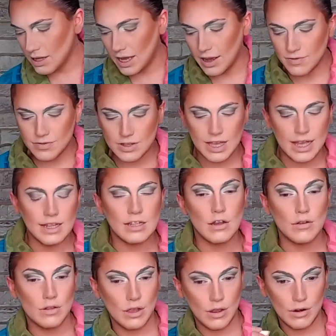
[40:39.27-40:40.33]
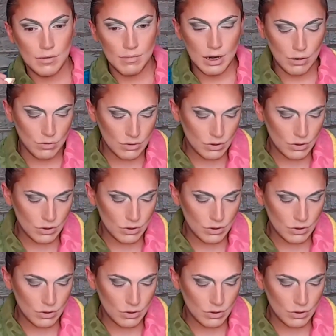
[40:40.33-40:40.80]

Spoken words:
have to kind of go down at my nose